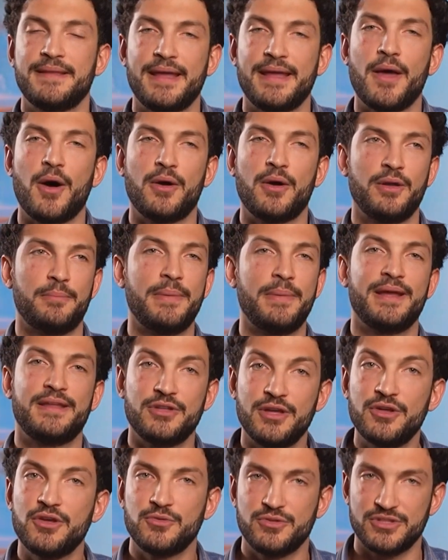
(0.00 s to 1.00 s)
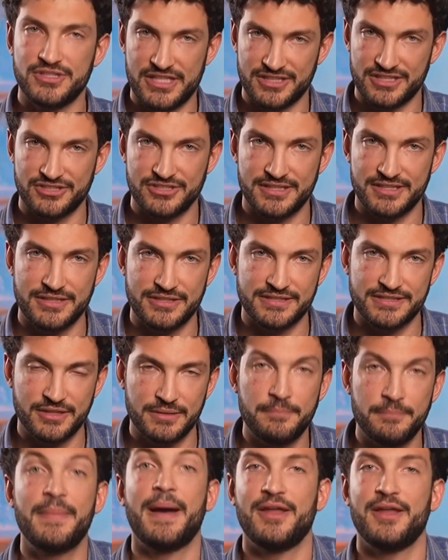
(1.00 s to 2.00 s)
It all depends on the resistance,
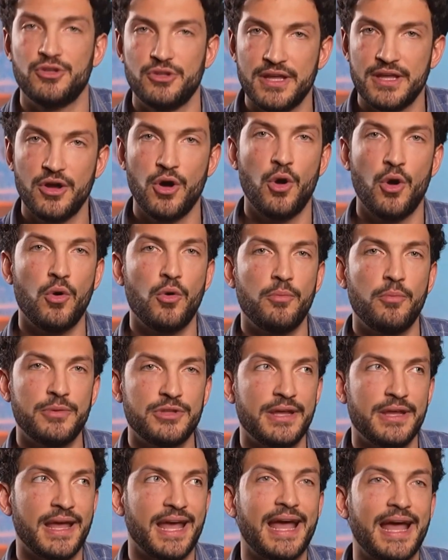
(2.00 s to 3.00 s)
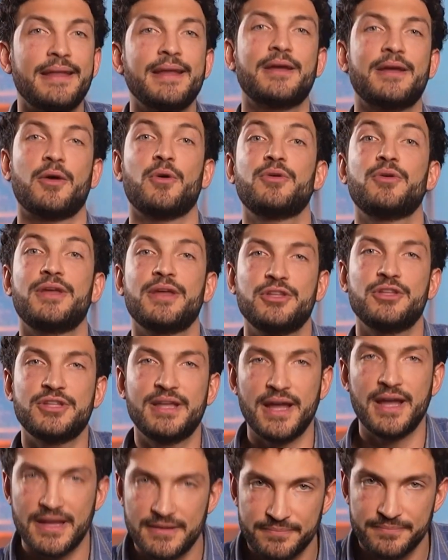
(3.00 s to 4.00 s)
measured in ohms, and the usage
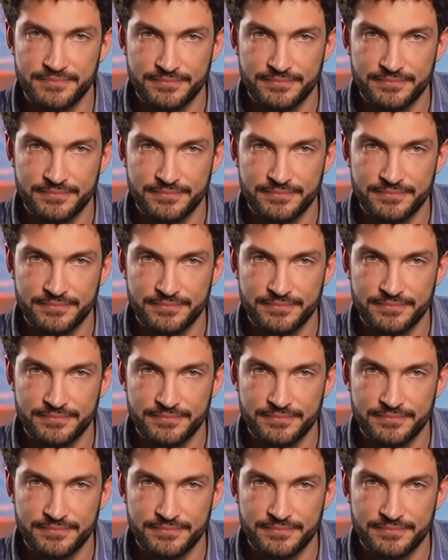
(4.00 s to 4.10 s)
time.